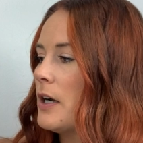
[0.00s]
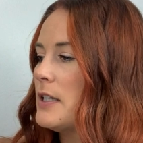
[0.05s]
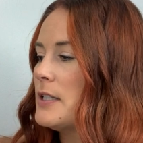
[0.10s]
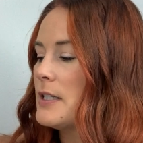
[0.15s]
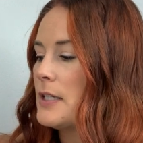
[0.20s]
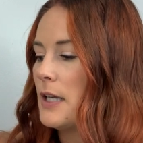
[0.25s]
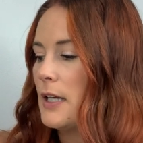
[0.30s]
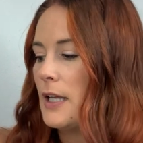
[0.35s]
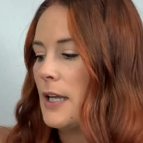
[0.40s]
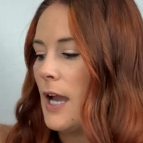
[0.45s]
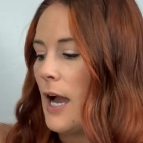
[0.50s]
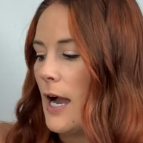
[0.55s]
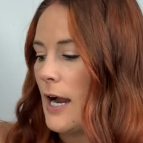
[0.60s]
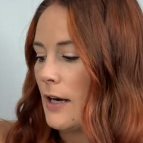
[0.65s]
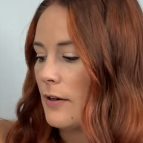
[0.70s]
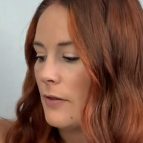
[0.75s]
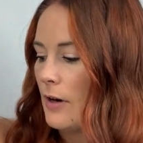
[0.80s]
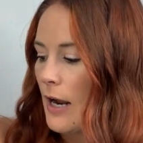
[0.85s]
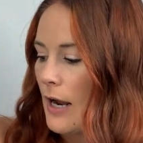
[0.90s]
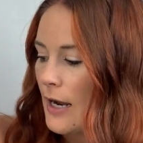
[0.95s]
a skinny
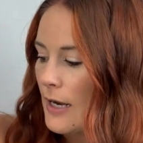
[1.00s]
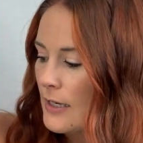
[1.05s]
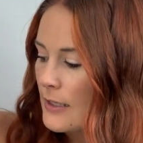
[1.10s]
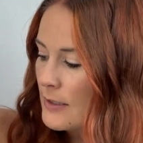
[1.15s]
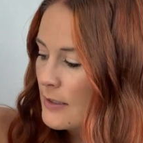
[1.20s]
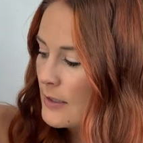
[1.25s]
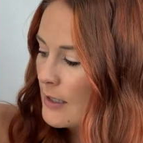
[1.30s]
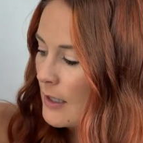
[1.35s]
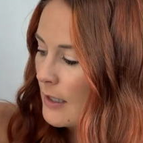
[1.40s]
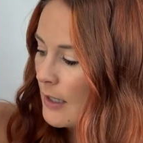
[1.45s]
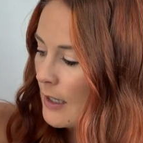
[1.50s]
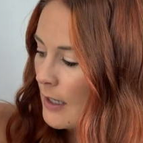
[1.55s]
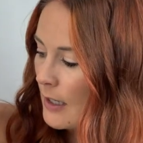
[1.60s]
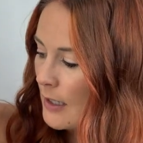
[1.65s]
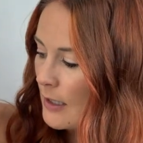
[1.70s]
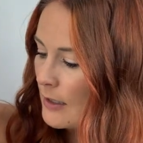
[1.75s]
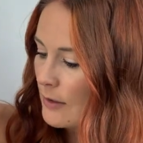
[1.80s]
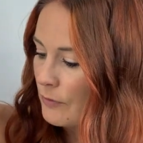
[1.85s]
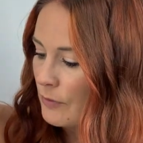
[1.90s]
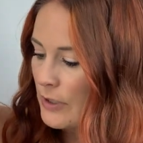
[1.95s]
high rise.
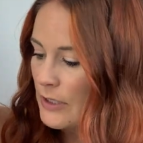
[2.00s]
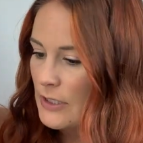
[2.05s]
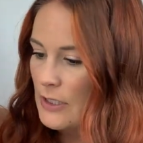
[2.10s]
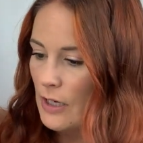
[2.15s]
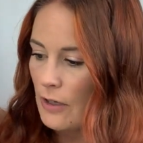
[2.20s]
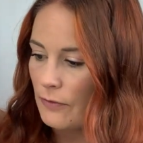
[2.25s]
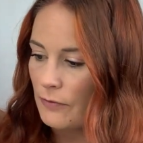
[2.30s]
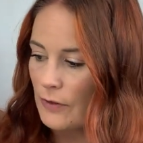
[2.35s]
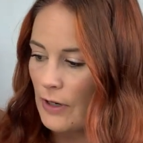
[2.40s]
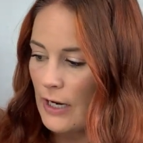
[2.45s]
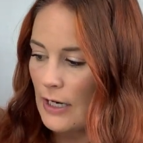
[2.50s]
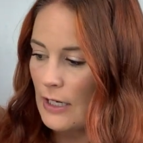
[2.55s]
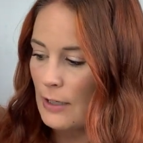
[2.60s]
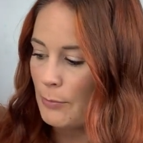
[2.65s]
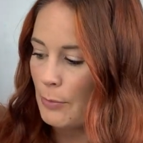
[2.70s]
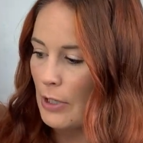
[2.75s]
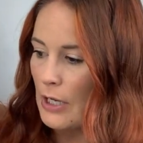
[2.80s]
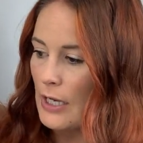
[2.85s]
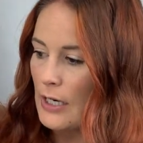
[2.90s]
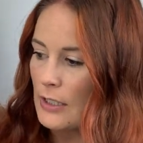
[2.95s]
Again, retail for
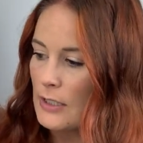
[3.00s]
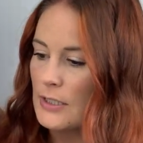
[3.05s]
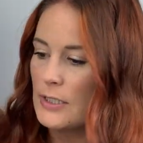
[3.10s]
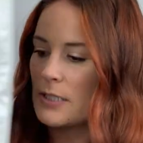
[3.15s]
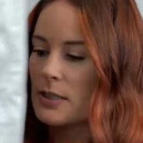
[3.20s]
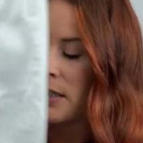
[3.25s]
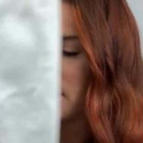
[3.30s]
$80.